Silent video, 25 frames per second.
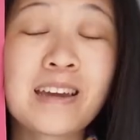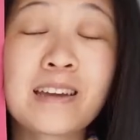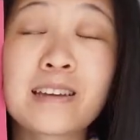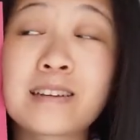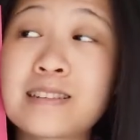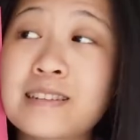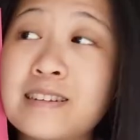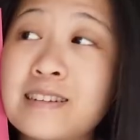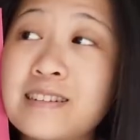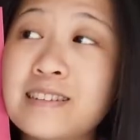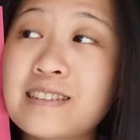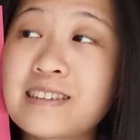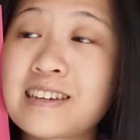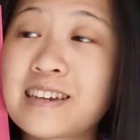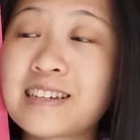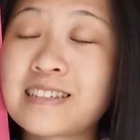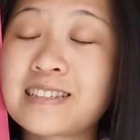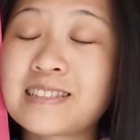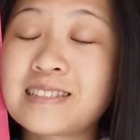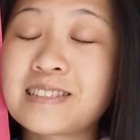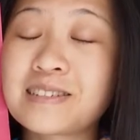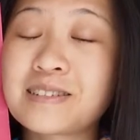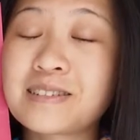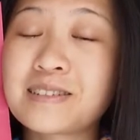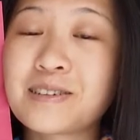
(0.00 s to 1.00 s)
Clearly, I
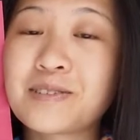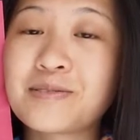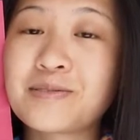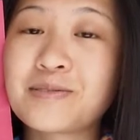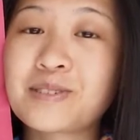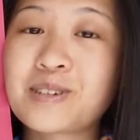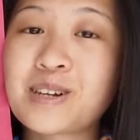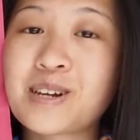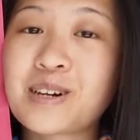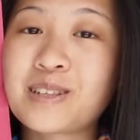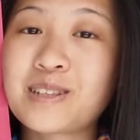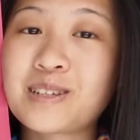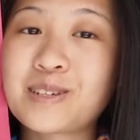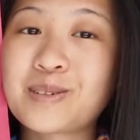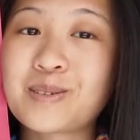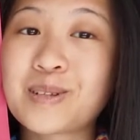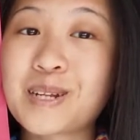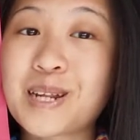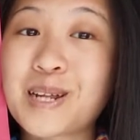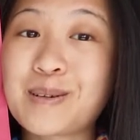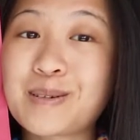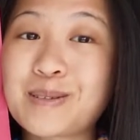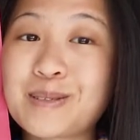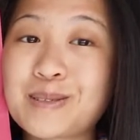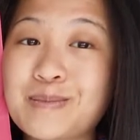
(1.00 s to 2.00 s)
still loved color when
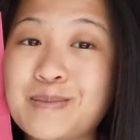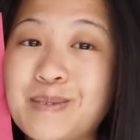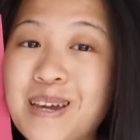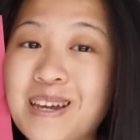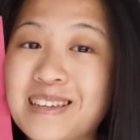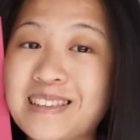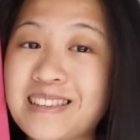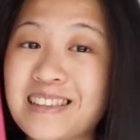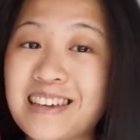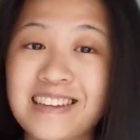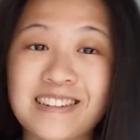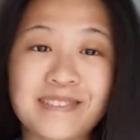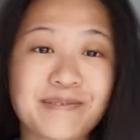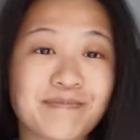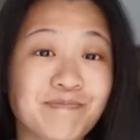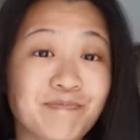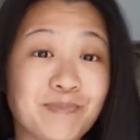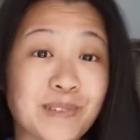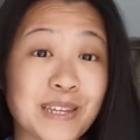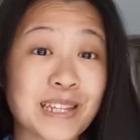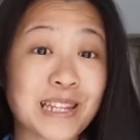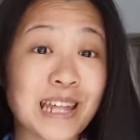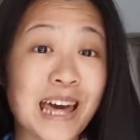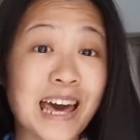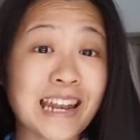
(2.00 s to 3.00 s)
I was back then,
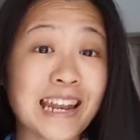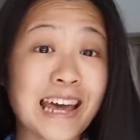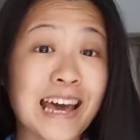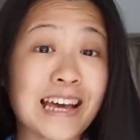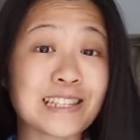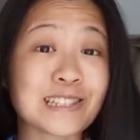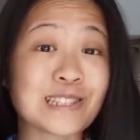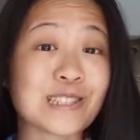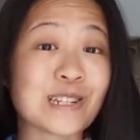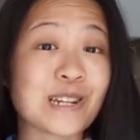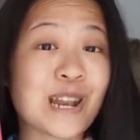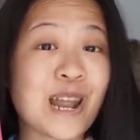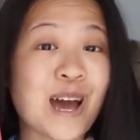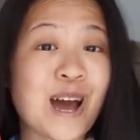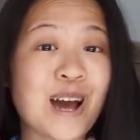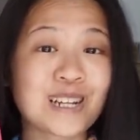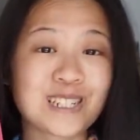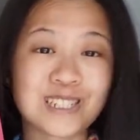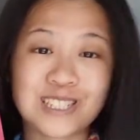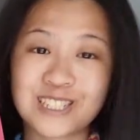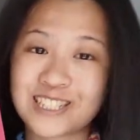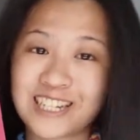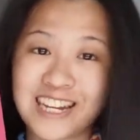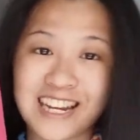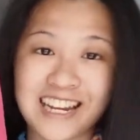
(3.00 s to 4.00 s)
and that has
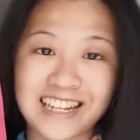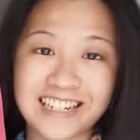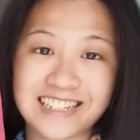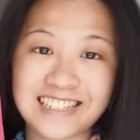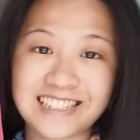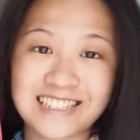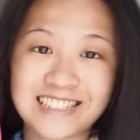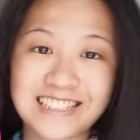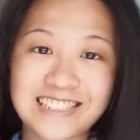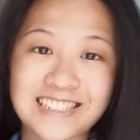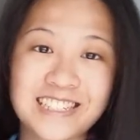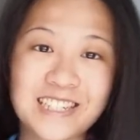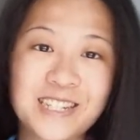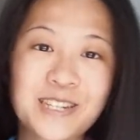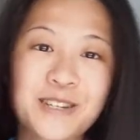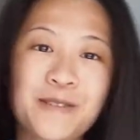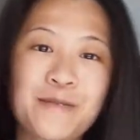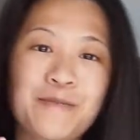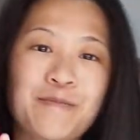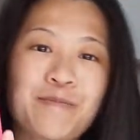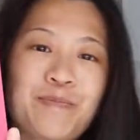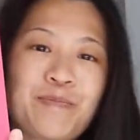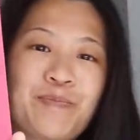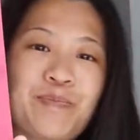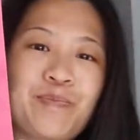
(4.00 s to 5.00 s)
not changed.
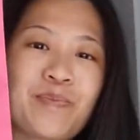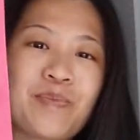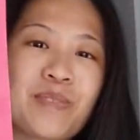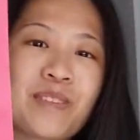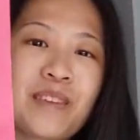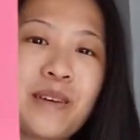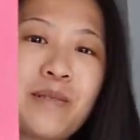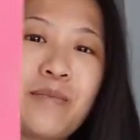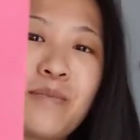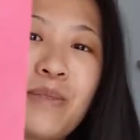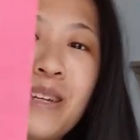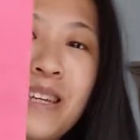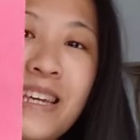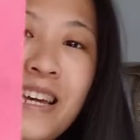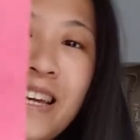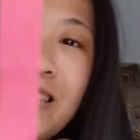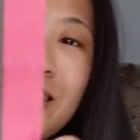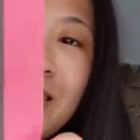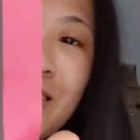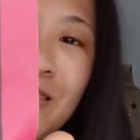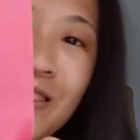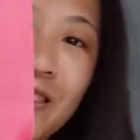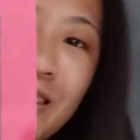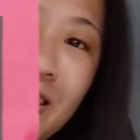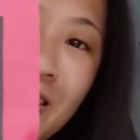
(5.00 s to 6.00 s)
But yeah,
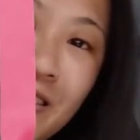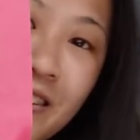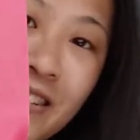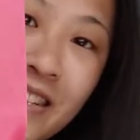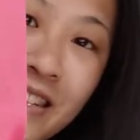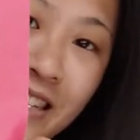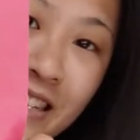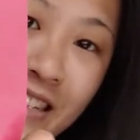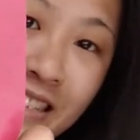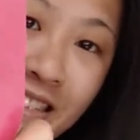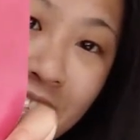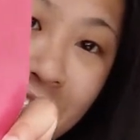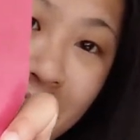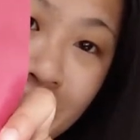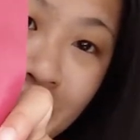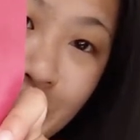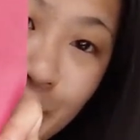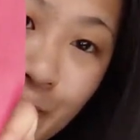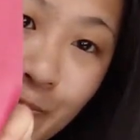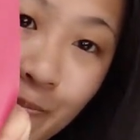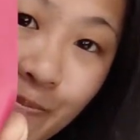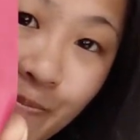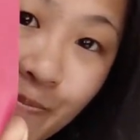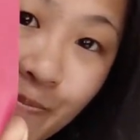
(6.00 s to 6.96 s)
so here it is.